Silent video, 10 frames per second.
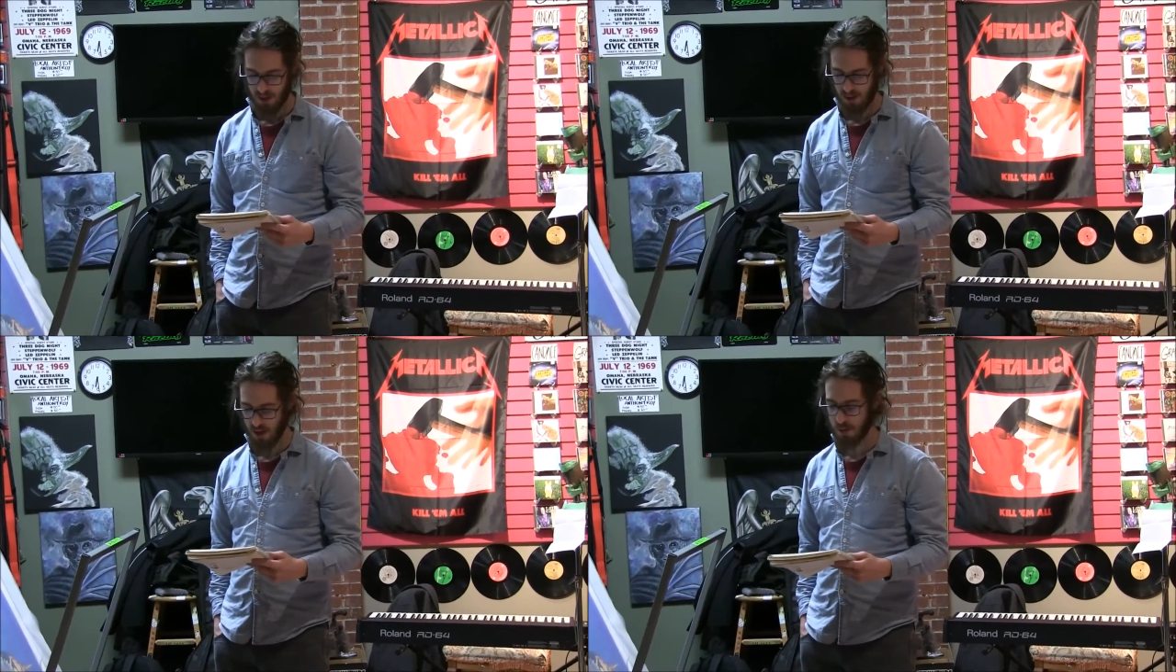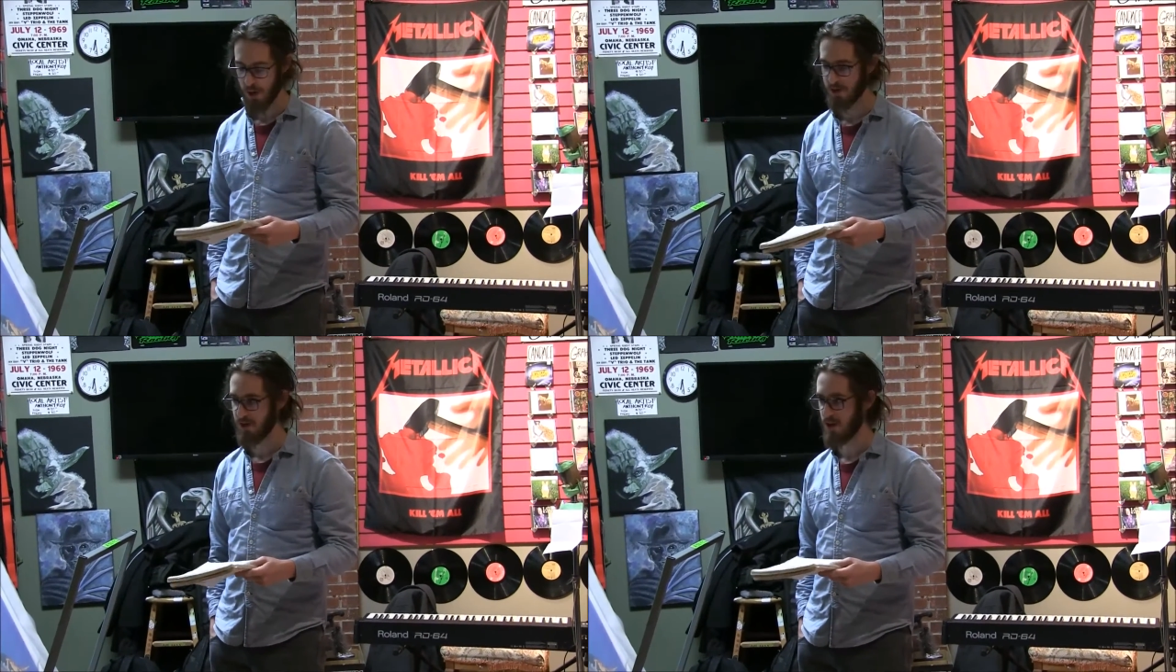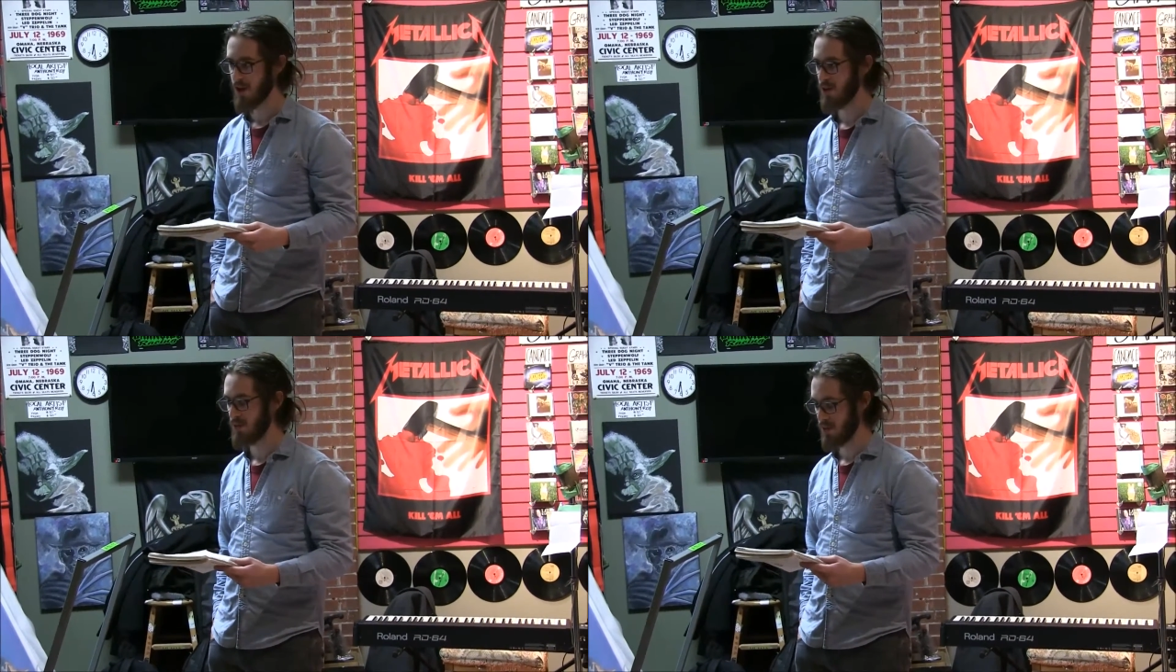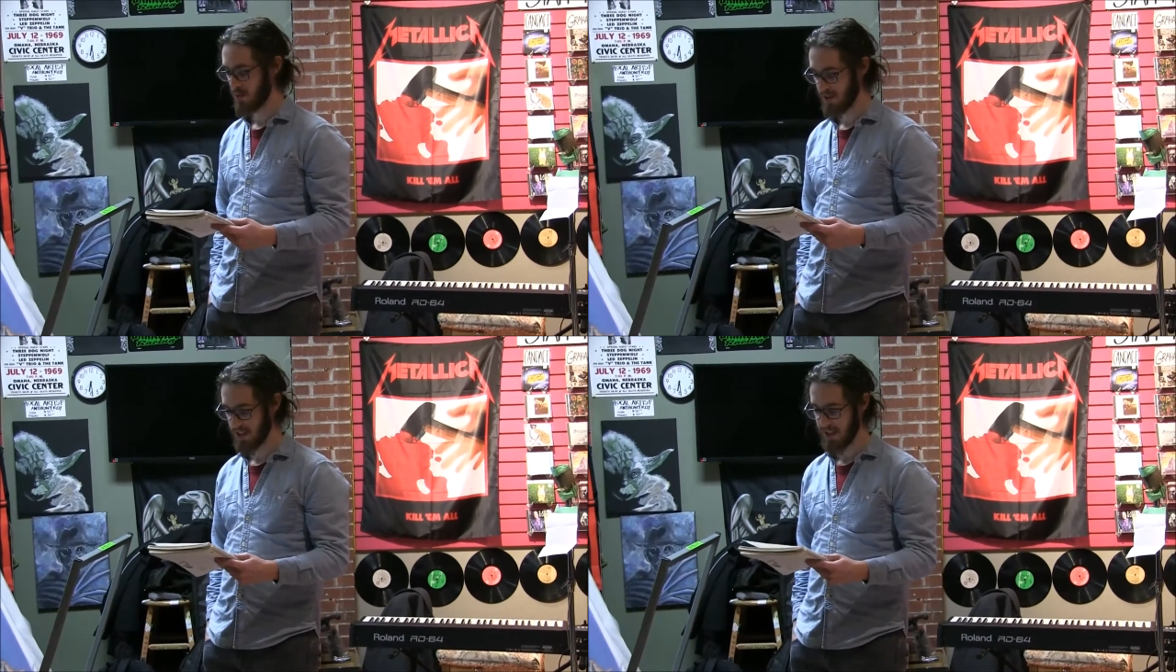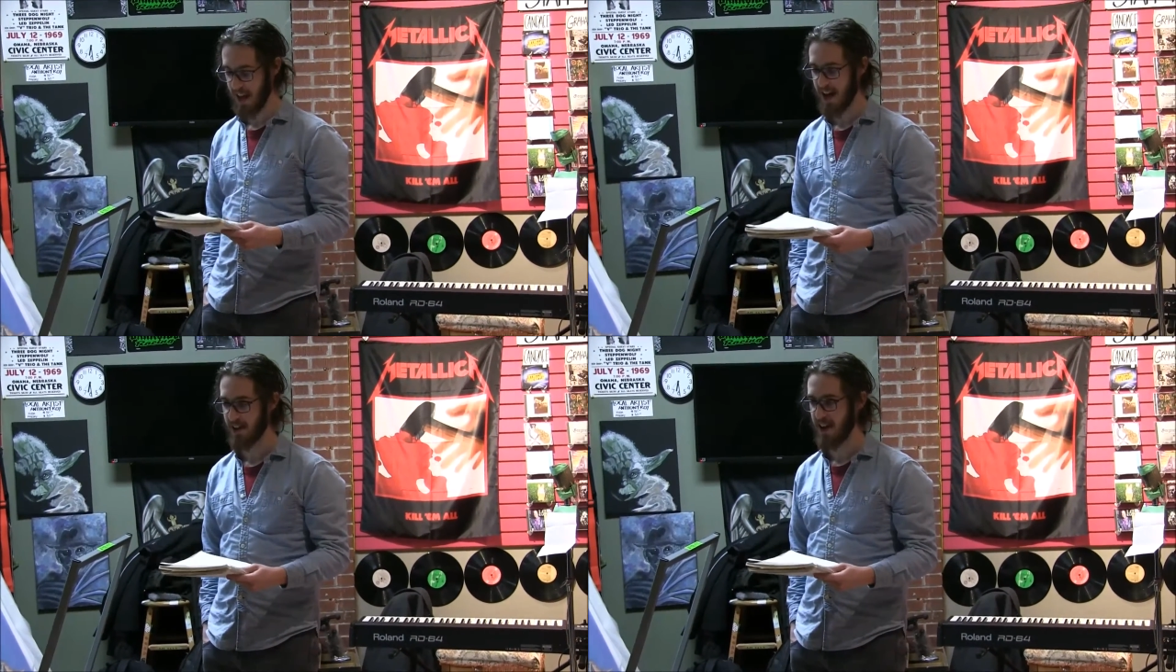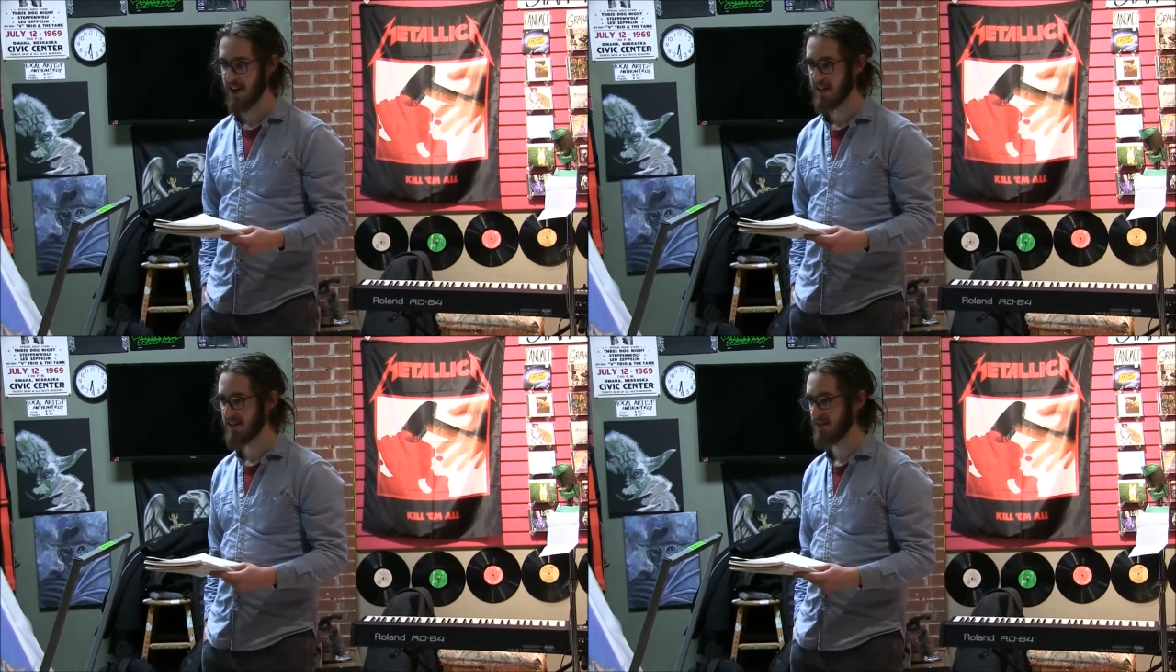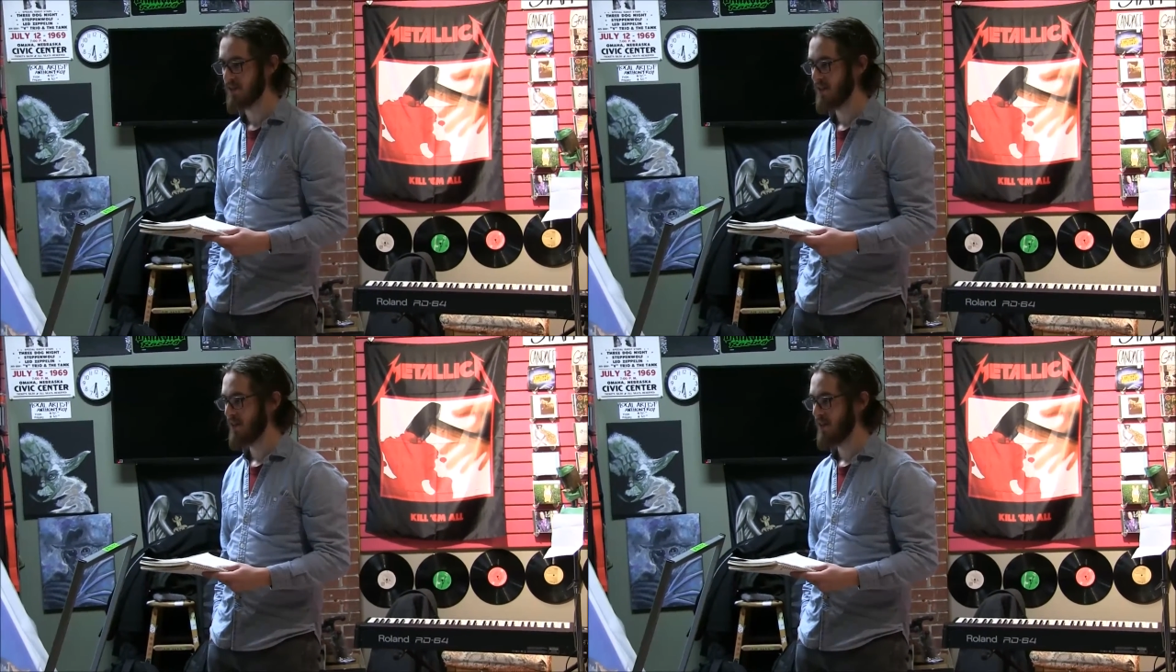U-boats, you know, were sinking allies, and